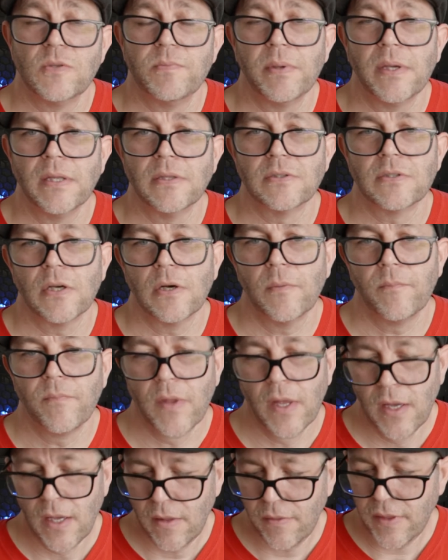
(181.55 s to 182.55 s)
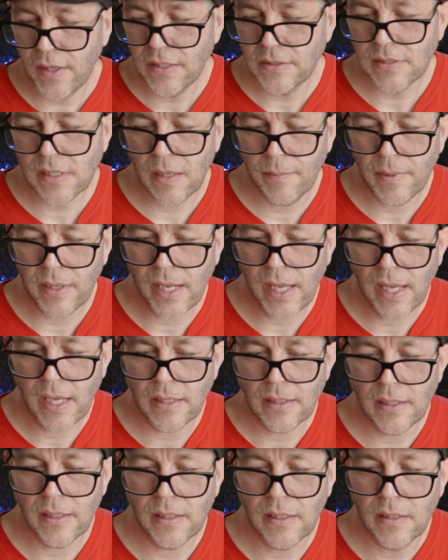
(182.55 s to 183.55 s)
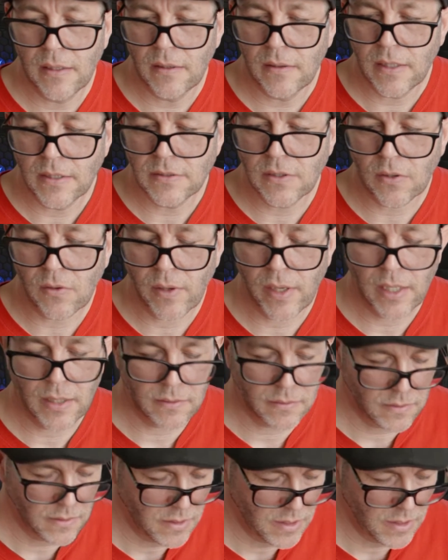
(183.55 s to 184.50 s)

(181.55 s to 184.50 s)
speed. So these come in handy. These are great.